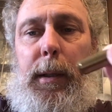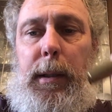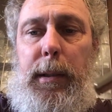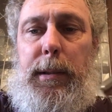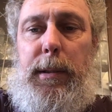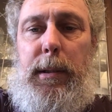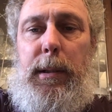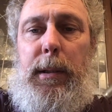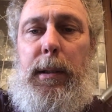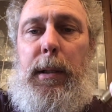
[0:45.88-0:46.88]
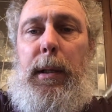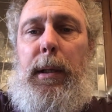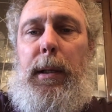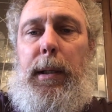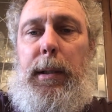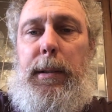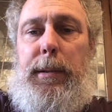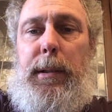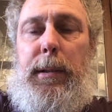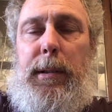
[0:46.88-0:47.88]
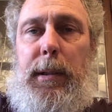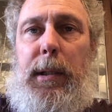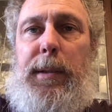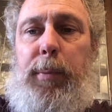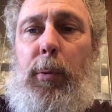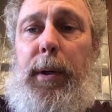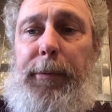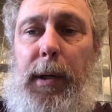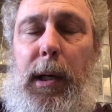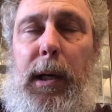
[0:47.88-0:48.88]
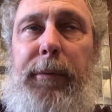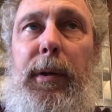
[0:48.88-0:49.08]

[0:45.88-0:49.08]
This is the 6.5